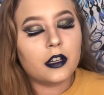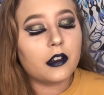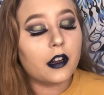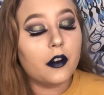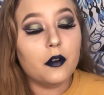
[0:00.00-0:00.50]
And
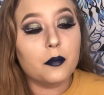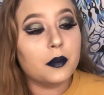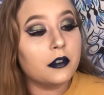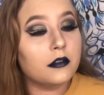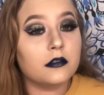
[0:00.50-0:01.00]
I hope
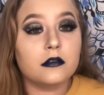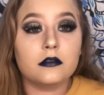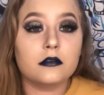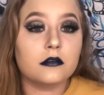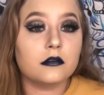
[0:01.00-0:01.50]

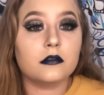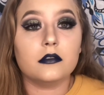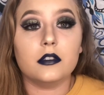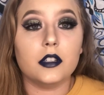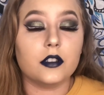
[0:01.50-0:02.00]

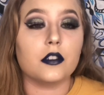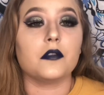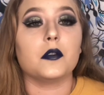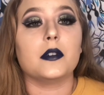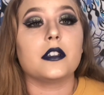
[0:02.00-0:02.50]
it's
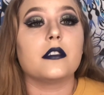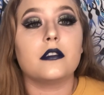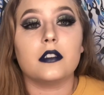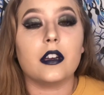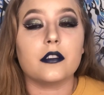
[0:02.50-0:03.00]
over
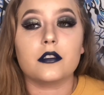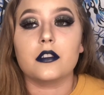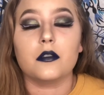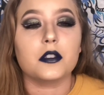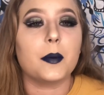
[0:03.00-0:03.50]
with as
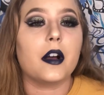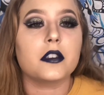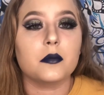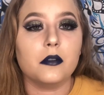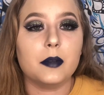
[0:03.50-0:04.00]
soon as
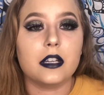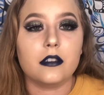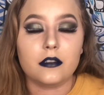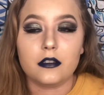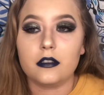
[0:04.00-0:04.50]
possible,
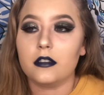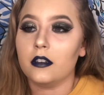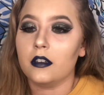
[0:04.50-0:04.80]
because